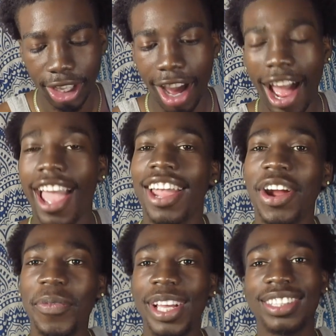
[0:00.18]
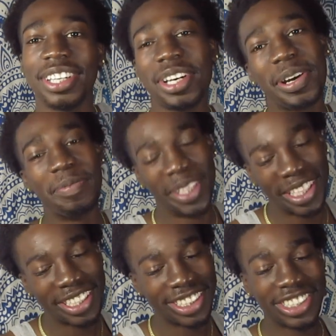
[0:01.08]
a hot ARS up,
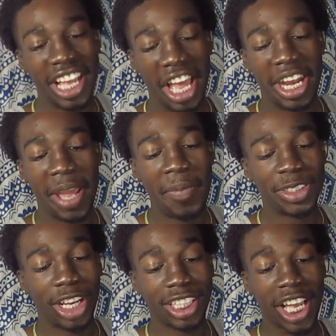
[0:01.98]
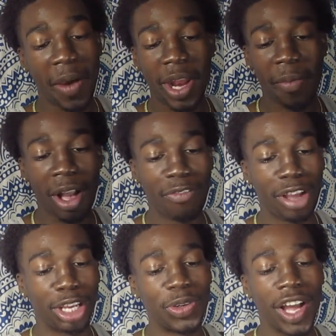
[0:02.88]
bitch. That bitch tried to come in that
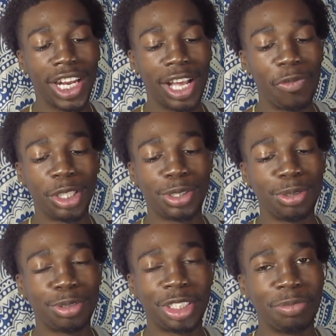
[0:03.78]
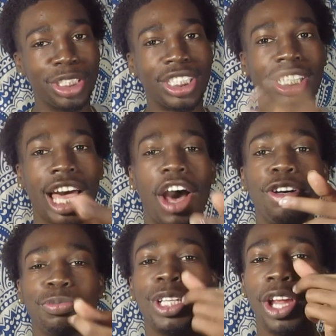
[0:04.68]
motherfucker, do all that 1, 2, 3, bitch. Just how
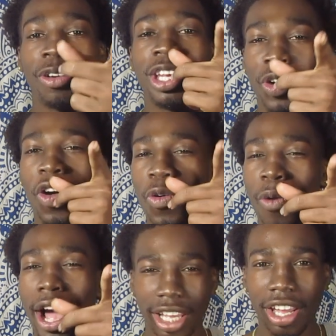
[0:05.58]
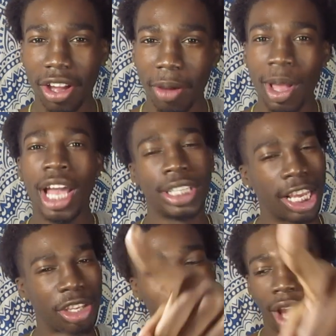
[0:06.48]
hoes be low-key knowing who I am.
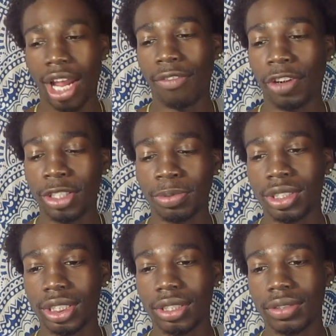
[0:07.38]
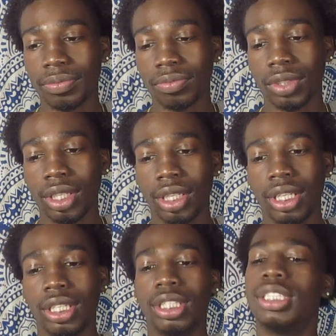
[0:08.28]
Like, you know how the first person...
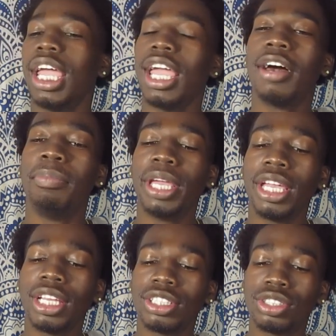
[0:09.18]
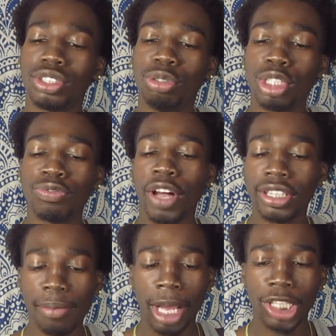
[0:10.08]
Damn, bitch! You just fucked
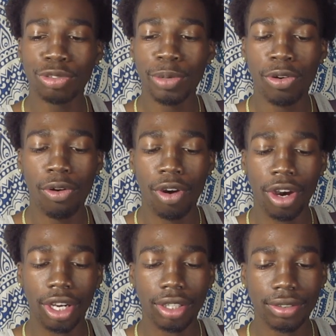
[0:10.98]
up my scream cord.